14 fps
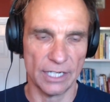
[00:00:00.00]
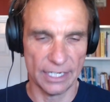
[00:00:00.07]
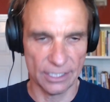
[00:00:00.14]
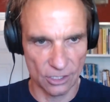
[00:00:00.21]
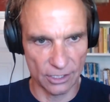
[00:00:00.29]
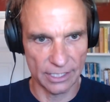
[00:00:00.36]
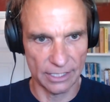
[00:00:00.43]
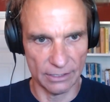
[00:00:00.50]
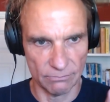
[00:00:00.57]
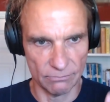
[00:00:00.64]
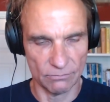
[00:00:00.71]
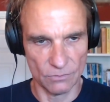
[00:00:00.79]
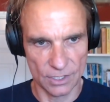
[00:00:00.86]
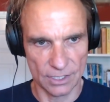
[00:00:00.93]
actually
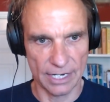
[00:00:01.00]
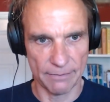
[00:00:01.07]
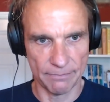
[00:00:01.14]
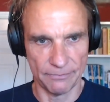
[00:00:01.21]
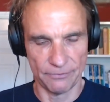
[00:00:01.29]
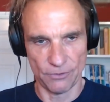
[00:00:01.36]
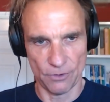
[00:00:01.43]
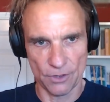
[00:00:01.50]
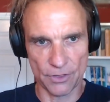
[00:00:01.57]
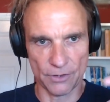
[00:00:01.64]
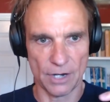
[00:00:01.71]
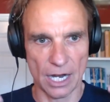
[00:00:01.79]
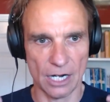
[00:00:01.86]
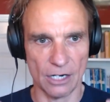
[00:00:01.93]
step further
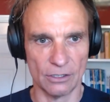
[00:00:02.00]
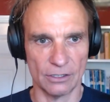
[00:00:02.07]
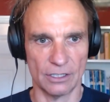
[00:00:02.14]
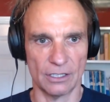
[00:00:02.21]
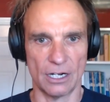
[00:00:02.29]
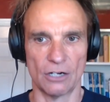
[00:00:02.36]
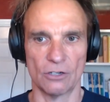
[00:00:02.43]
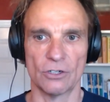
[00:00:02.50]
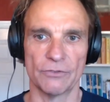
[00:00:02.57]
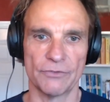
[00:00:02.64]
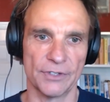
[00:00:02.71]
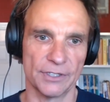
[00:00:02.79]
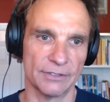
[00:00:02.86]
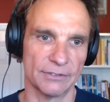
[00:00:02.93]
out of
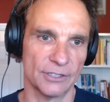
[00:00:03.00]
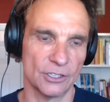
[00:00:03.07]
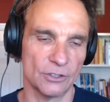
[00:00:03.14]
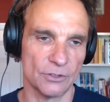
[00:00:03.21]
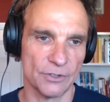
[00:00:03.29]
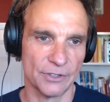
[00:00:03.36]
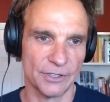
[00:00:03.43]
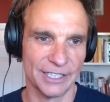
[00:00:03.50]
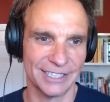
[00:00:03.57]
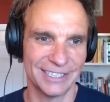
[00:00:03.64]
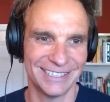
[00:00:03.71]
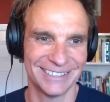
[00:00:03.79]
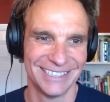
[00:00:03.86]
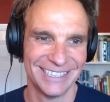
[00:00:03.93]
the the ring
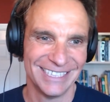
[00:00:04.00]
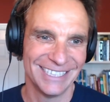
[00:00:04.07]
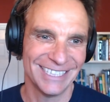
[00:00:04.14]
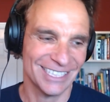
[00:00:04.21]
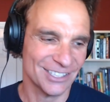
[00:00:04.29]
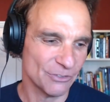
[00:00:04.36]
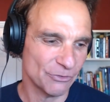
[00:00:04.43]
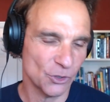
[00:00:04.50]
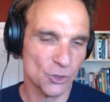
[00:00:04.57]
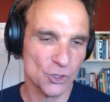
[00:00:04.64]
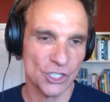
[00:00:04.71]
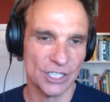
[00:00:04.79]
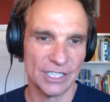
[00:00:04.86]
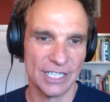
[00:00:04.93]
in the
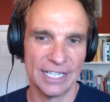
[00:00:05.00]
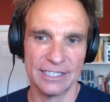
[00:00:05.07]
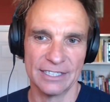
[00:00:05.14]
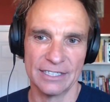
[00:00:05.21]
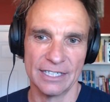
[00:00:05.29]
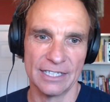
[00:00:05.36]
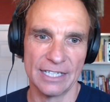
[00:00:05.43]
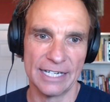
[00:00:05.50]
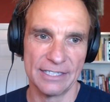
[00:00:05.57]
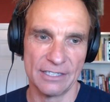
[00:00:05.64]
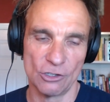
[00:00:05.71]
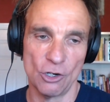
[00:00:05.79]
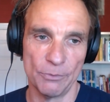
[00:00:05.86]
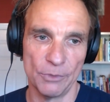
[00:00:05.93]
future and let the
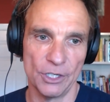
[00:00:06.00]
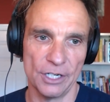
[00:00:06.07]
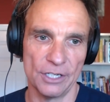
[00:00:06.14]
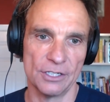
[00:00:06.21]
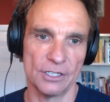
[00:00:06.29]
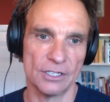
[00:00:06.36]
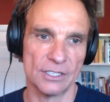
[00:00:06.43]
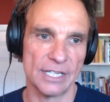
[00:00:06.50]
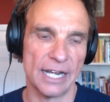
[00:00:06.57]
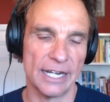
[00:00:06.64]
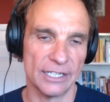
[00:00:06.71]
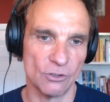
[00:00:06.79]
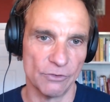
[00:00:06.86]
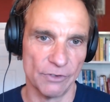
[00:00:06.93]
community
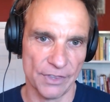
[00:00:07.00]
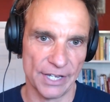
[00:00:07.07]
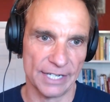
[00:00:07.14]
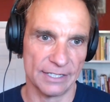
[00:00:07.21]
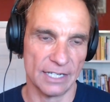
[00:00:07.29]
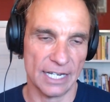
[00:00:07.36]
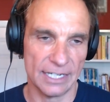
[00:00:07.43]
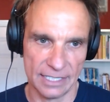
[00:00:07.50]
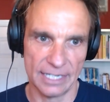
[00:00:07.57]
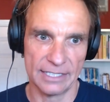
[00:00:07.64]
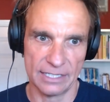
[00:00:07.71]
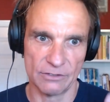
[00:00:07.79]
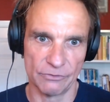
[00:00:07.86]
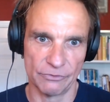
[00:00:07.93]
decide over that. Let
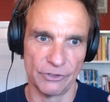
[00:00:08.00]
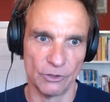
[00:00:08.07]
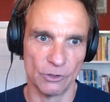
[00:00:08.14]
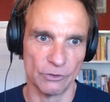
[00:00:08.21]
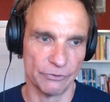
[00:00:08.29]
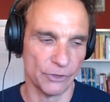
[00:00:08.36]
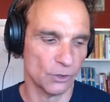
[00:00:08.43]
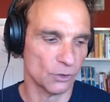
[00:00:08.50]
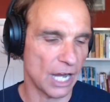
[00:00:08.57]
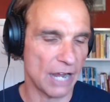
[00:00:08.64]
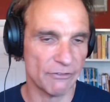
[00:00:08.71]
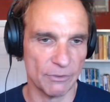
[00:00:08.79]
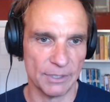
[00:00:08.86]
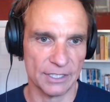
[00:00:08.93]
the field
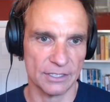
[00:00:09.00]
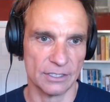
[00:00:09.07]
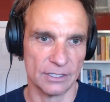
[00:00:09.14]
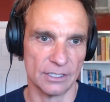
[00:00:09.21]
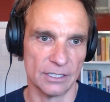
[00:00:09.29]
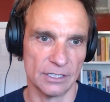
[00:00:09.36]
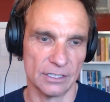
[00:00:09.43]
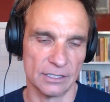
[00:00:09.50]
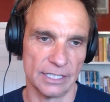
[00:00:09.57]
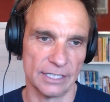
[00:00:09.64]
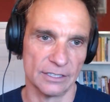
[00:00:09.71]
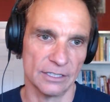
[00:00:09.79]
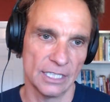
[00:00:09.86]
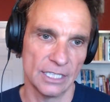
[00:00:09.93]
government
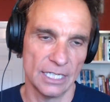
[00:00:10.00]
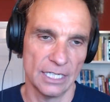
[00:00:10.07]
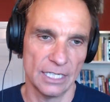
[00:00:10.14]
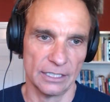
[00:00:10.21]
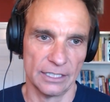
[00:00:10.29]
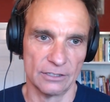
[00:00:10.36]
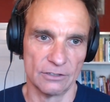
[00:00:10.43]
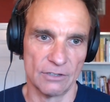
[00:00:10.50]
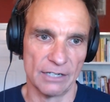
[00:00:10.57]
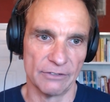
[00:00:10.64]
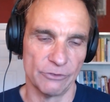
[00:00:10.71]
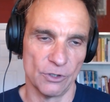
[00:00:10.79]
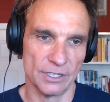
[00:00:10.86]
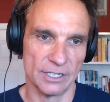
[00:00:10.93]
can run
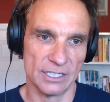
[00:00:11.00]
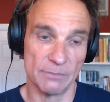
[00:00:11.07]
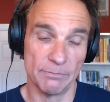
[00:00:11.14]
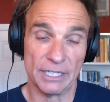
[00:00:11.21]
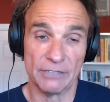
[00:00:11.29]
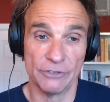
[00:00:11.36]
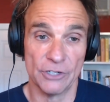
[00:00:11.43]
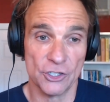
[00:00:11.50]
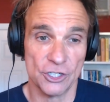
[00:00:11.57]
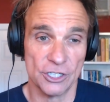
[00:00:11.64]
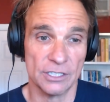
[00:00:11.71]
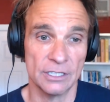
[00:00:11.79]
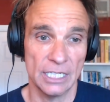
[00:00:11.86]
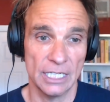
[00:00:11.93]
for it. It's a big
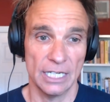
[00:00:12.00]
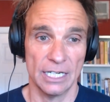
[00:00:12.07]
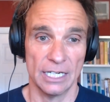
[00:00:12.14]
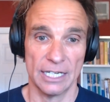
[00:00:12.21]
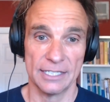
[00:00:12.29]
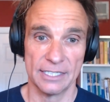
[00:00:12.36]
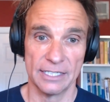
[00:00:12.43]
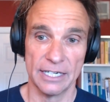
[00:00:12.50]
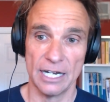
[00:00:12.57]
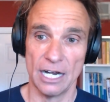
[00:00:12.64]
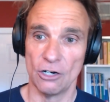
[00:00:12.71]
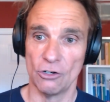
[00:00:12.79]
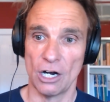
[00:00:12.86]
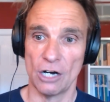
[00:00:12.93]
vision. Let's see
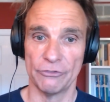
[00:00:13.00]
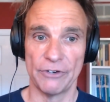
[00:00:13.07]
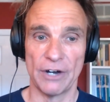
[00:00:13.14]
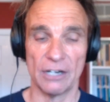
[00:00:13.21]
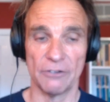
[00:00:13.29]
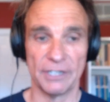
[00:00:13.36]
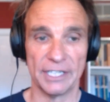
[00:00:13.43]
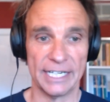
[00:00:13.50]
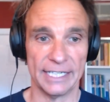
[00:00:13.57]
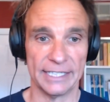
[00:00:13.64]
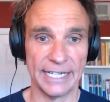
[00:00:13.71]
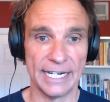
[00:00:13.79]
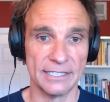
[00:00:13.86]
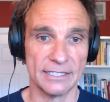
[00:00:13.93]
how far we can
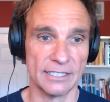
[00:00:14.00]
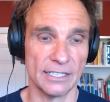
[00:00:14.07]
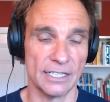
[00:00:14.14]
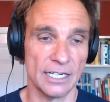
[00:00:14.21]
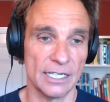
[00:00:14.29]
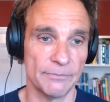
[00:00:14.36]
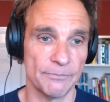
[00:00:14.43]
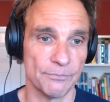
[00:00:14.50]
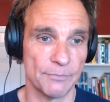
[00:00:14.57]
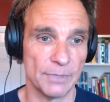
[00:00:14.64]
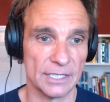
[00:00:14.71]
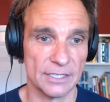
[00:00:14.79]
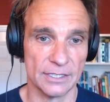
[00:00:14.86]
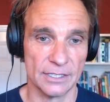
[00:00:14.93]
get.
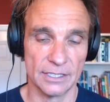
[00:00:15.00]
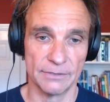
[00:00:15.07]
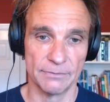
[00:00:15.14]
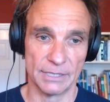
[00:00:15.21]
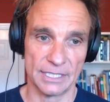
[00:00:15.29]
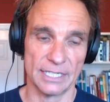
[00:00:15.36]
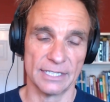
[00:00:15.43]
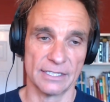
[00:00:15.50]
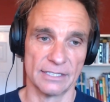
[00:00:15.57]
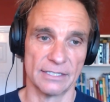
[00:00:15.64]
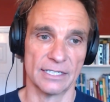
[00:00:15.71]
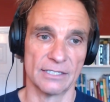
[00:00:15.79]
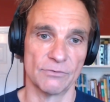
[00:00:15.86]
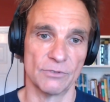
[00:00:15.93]
But
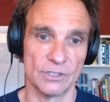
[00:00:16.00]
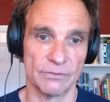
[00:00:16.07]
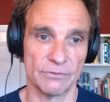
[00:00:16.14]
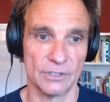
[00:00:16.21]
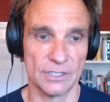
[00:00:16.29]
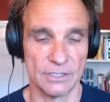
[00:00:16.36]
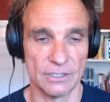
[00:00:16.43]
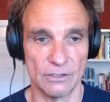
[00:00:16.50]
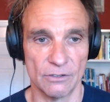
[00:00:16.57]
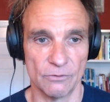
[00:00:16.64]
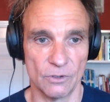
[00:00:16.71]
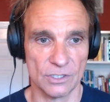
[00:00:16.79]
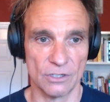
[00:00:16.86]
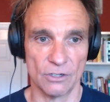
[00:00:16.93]
that's what
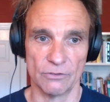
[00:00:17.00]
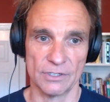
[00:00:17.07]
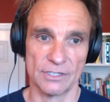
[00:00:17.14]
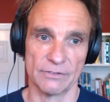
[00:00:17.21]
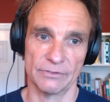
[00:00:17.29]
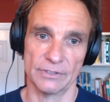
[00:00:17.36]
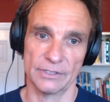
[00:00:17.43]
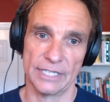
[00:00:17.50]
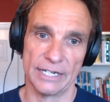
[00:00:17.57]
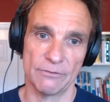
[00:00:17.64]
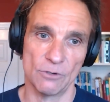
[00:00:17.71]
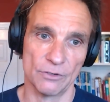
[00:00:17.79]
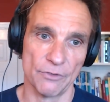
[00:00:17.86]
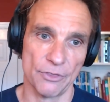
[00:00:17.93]
was always day
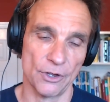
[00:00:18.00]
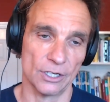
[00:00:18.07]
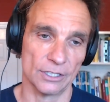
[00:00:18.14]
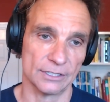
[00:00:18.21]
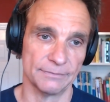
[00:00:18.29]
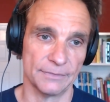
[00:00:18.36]
one thought.